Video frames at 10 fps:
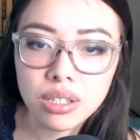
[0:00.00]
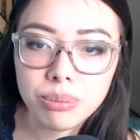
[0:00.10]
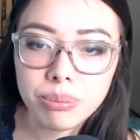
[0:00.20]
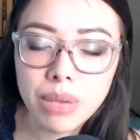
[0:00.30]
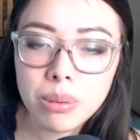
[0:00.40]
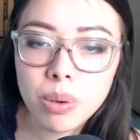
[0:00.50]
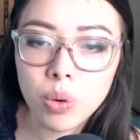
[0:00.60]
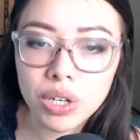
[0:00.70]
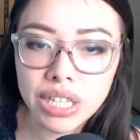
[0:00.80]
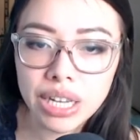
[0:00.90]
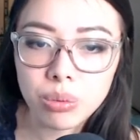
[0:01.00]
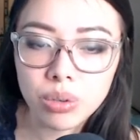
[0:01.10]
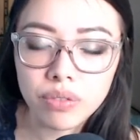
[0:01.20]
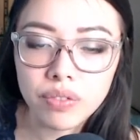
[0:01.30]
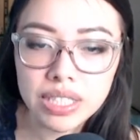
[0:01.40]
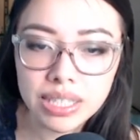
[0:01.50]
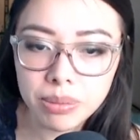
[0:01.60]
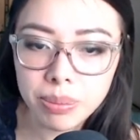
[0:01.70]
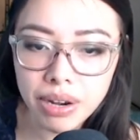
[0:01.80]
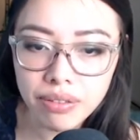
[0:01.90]
Maybe one day we'll convince them to
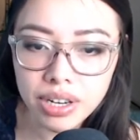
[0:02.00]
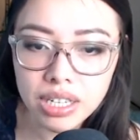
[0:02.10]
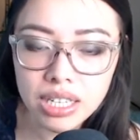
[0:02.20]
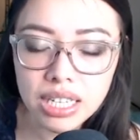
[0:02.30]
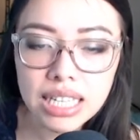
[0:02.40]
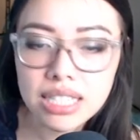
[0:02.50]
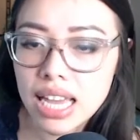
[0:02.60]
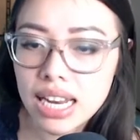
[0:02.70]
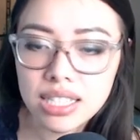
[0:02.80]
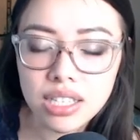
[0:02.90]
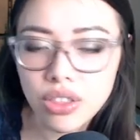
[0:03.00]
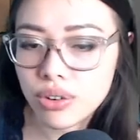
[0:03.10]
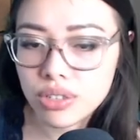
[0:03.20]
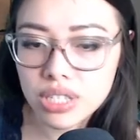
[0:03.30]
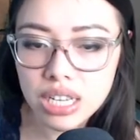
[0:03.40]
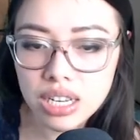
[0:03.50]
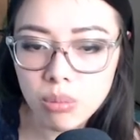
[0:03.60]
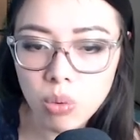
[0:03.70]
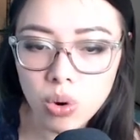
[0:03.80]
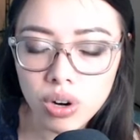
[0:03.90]
pay rent. Ted isn't thirsty
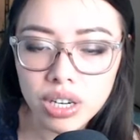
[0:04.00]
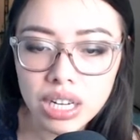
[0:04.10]
anymore.